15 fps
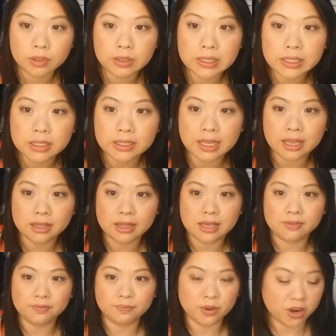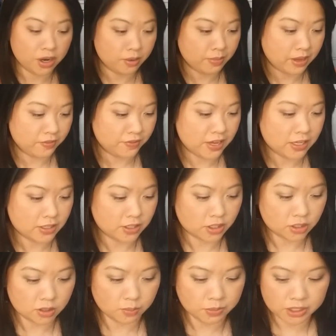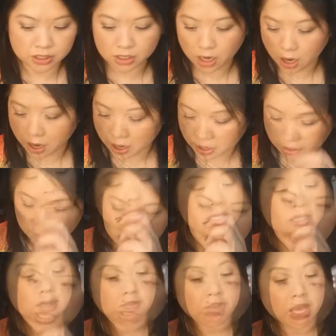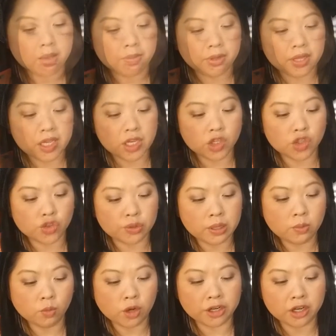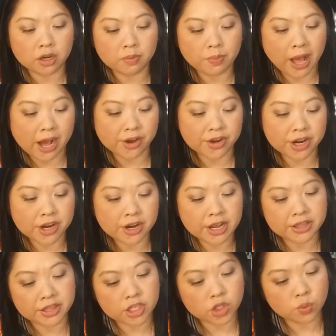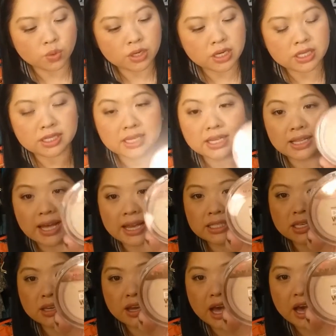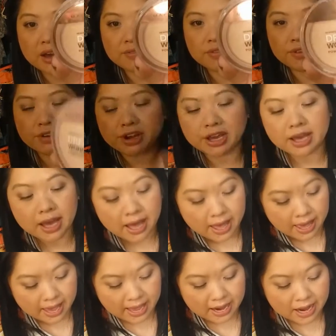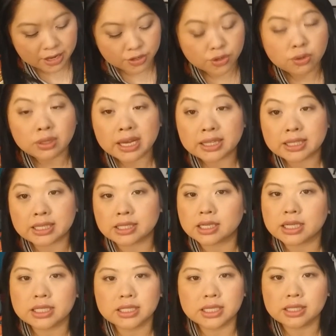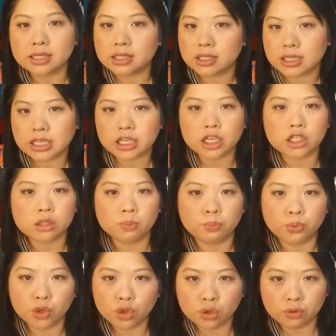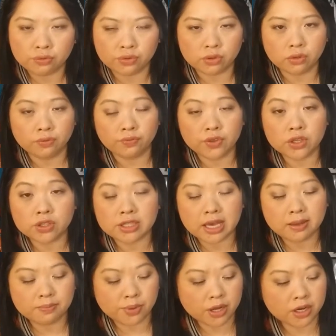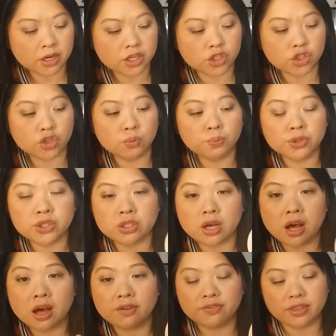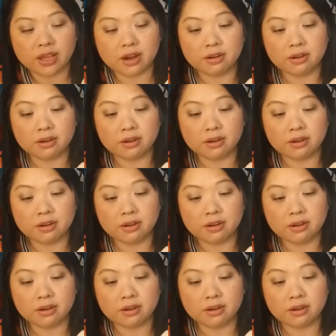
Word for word: Well, now that part of my face looks bizarre. Next is That's the okay. Maybelline Dream Wonder Powder, and this one is in Classic Ivory. And I do like this. The consistency is beautiful. It feels like butter. It's super soft.